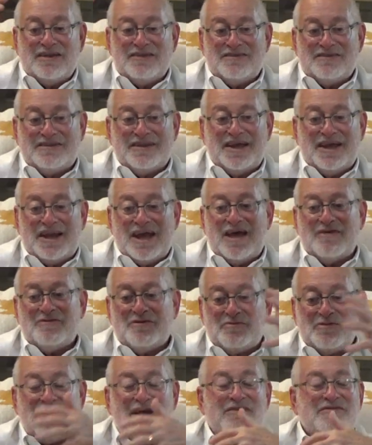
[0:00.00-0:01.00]
and instead
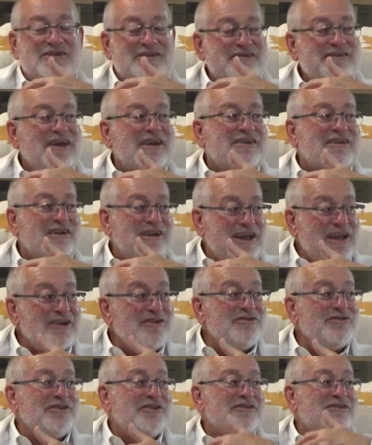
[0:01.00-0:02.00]
have a private
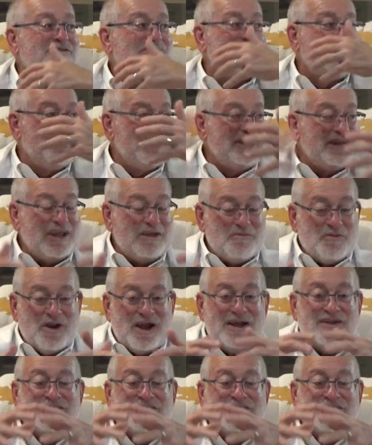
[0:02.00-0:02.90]
sector interest fund a